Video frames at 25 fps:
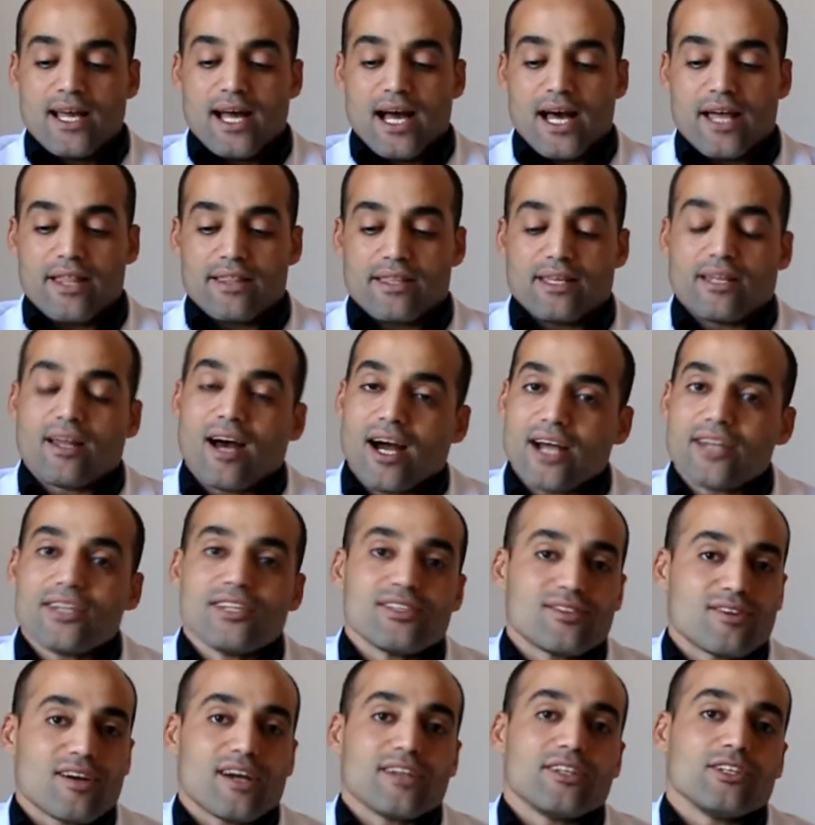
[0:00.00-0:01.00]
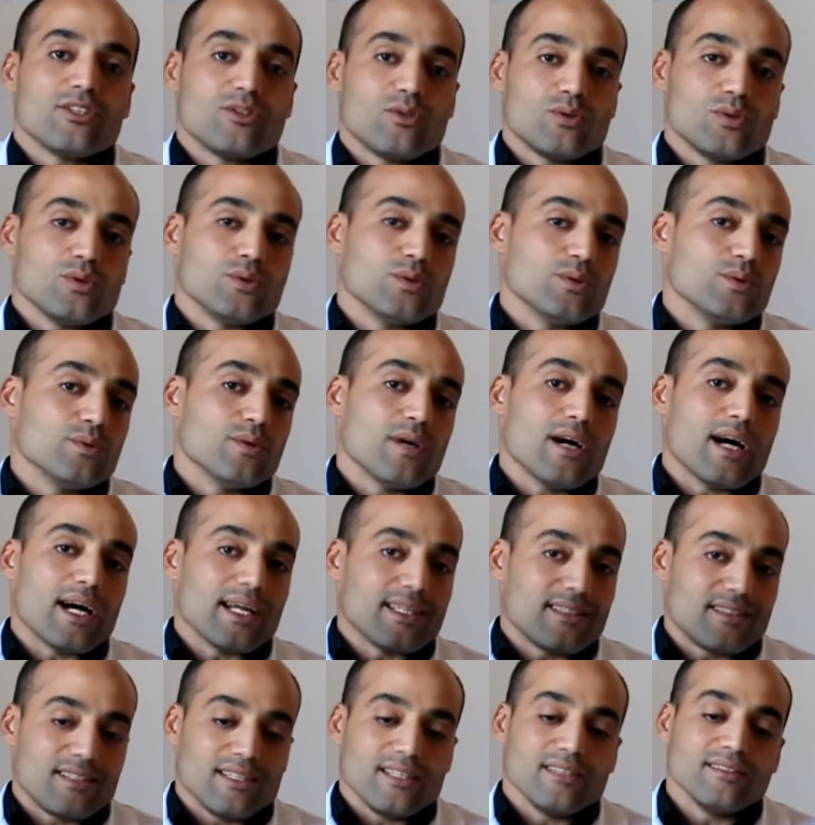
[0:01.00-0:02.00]
And then I decided to
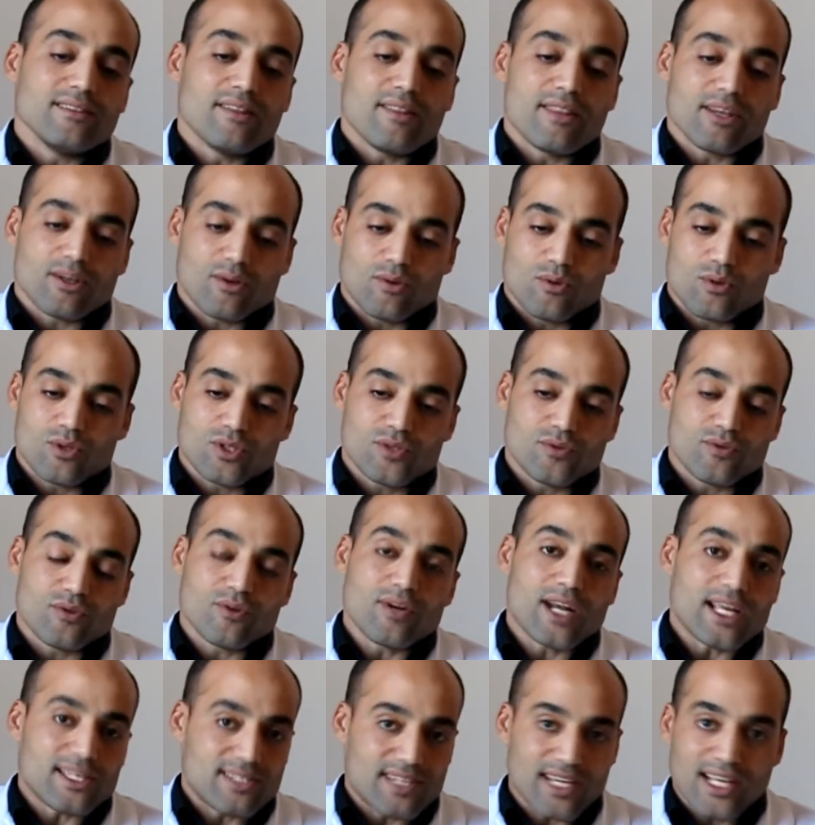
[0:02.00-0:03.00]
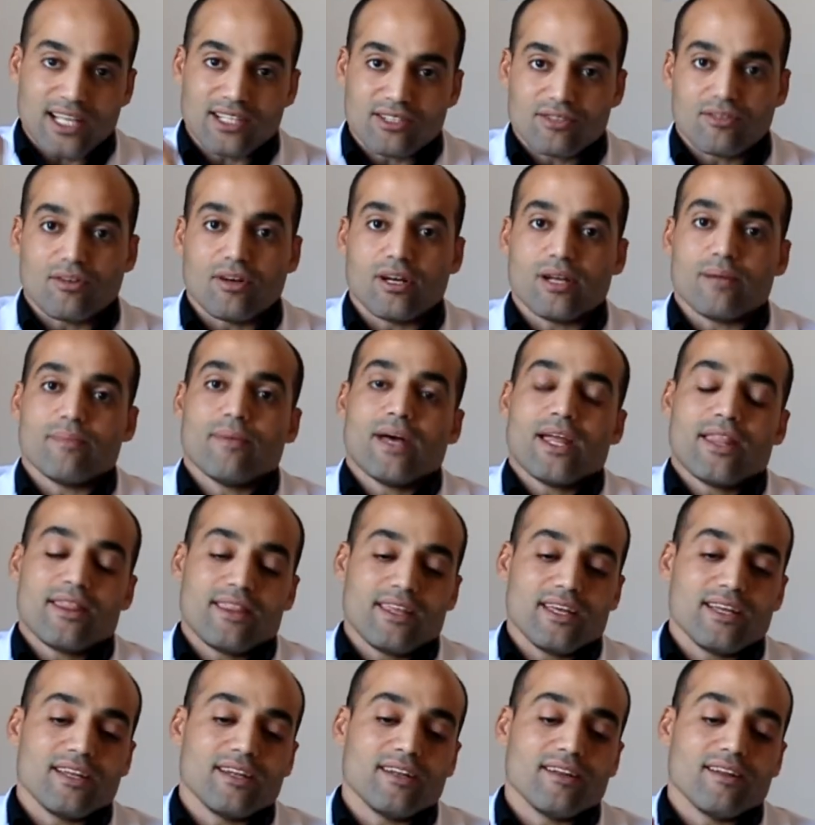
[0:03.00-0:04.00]
attend the course for a second time, and
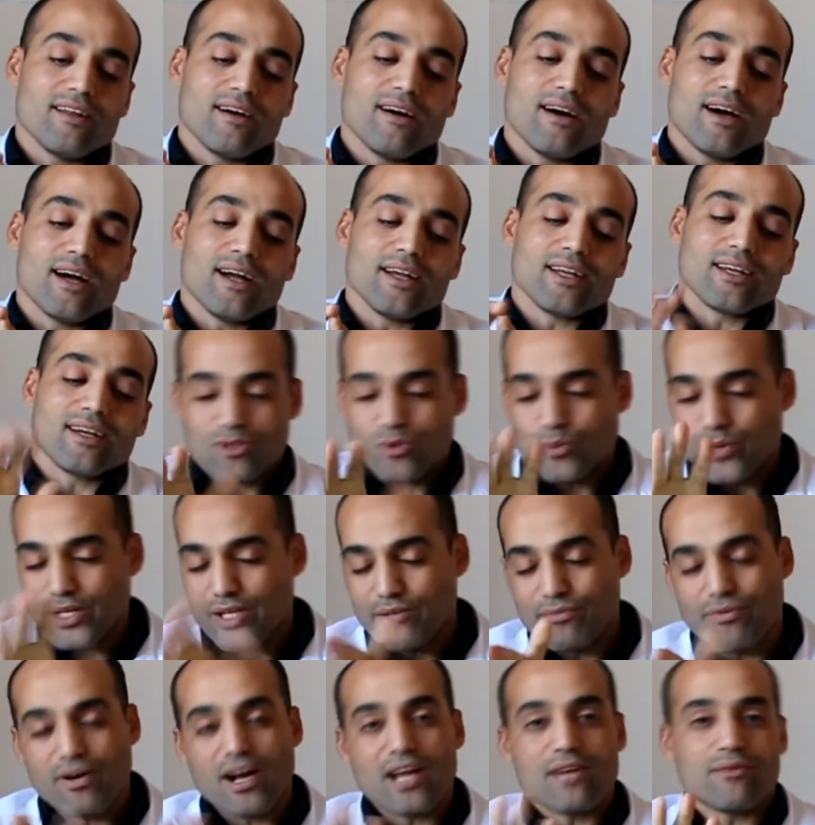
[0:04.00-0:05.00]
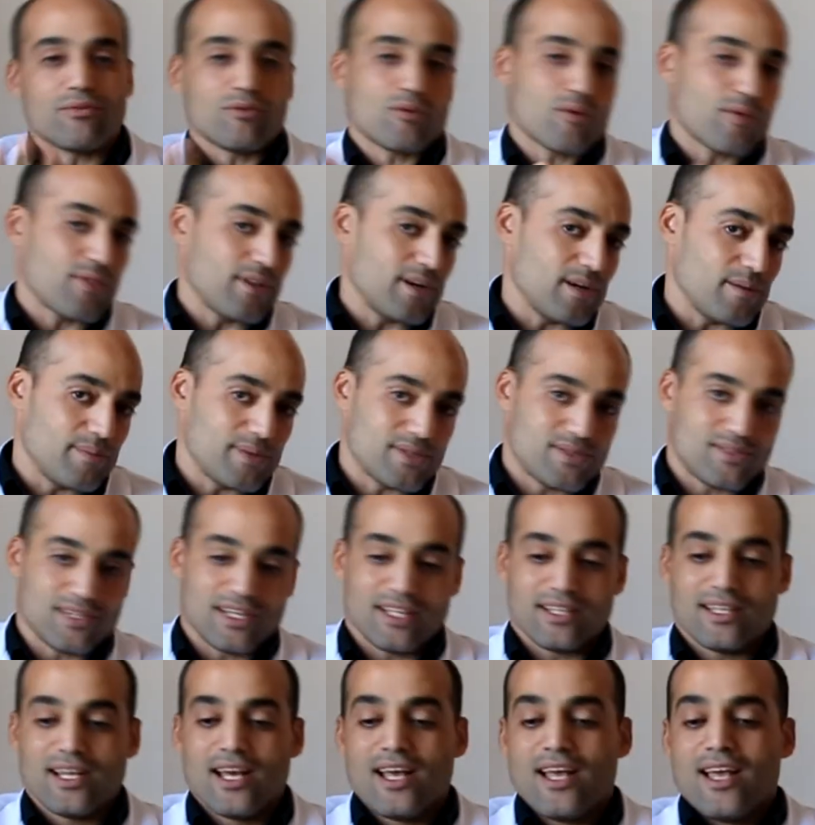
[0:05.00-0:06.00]
then I got 25 or 30
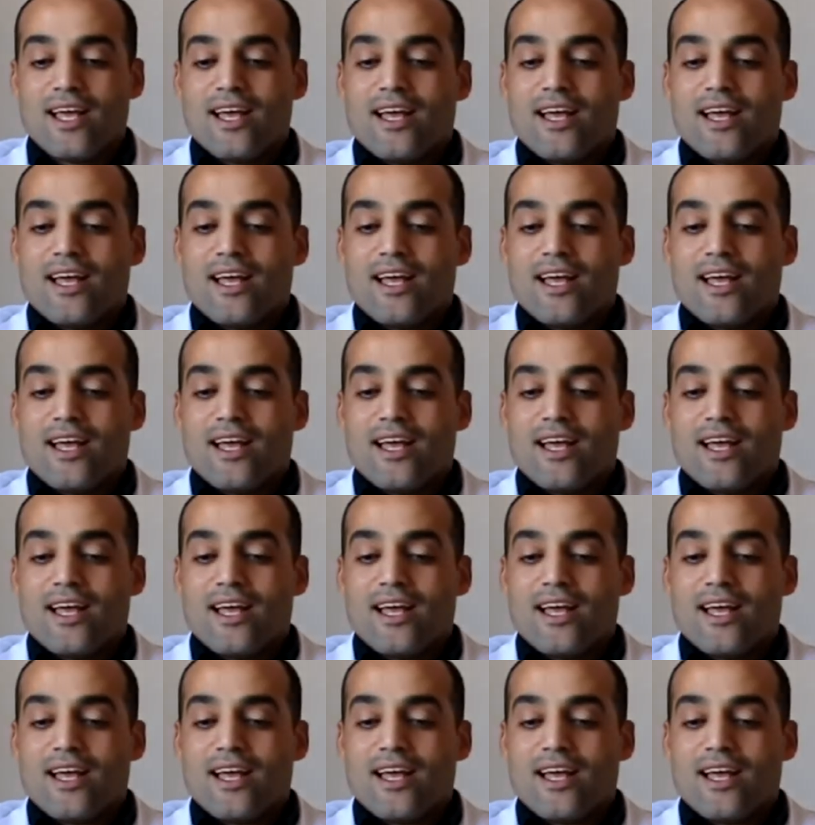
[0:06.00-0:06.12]
percent.